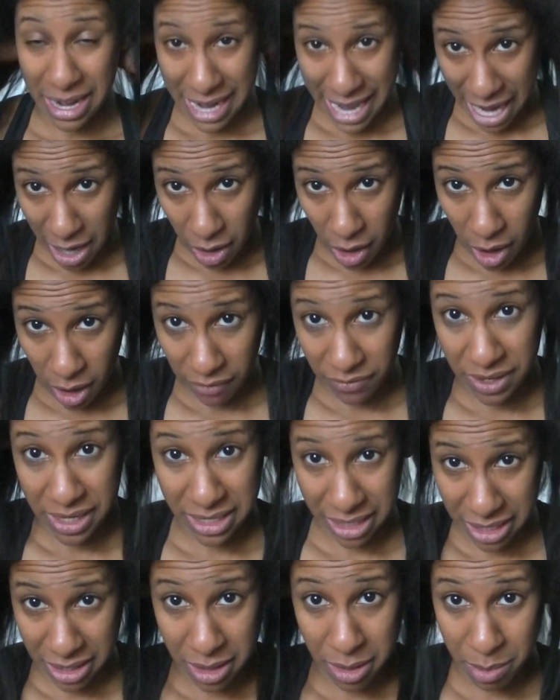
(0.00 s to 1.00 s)
Now all
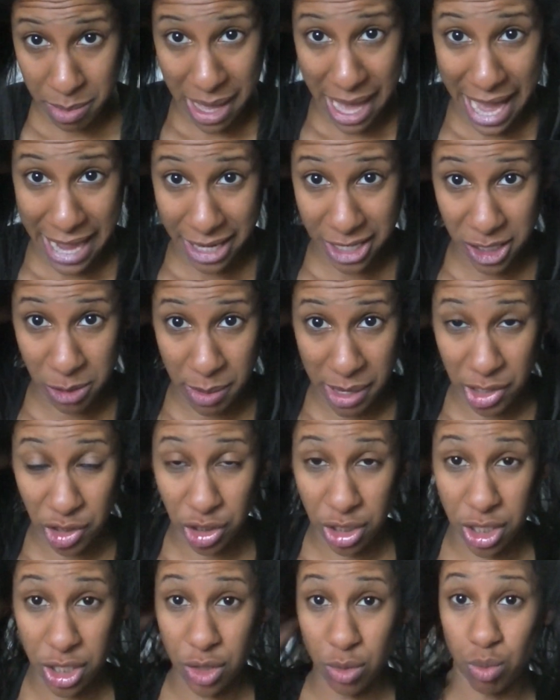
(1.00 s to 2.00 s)
this in the back especially is